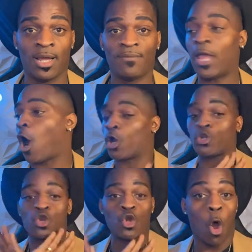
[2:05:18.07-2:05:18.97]
They are
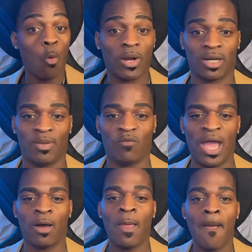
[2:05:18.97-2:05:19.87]
nowhere to be
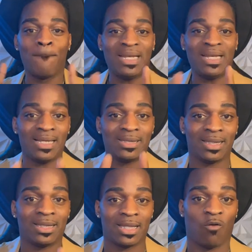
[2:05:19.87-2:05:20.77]
found. But is
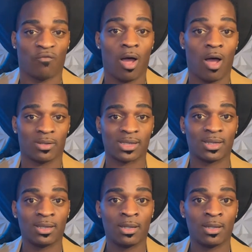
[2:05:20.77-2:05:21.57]
it their fault?